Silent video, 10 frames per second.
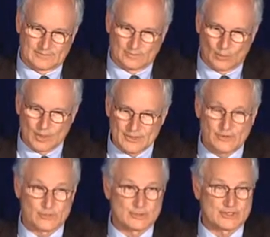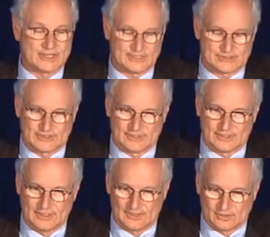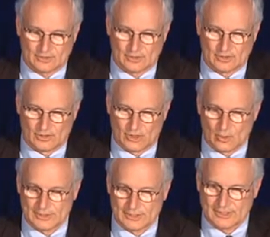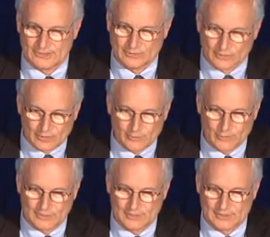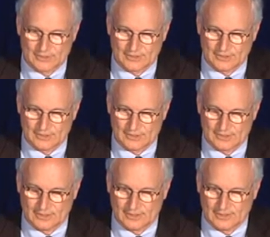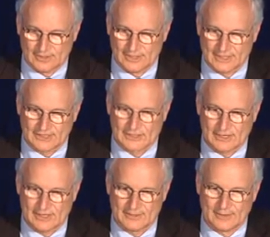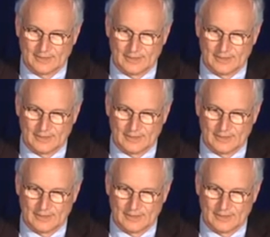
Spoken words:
1 through 6, and I'll go this very briefly in the next slide.